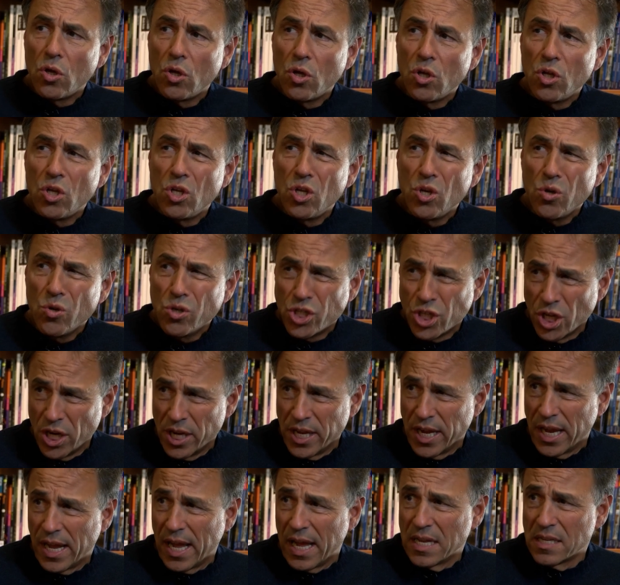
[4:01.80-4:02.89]

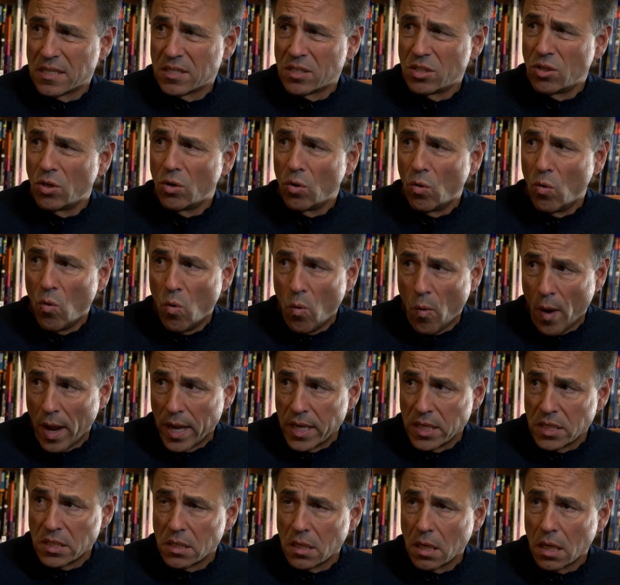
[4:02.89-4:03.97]
usually guess, not
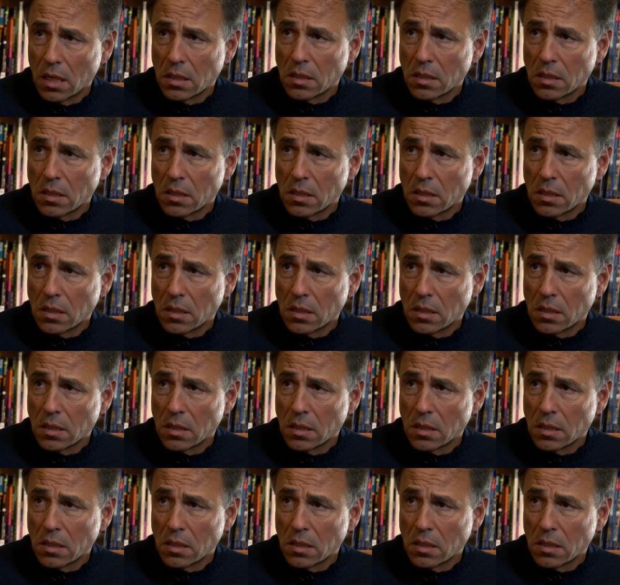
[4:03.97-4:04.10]
always.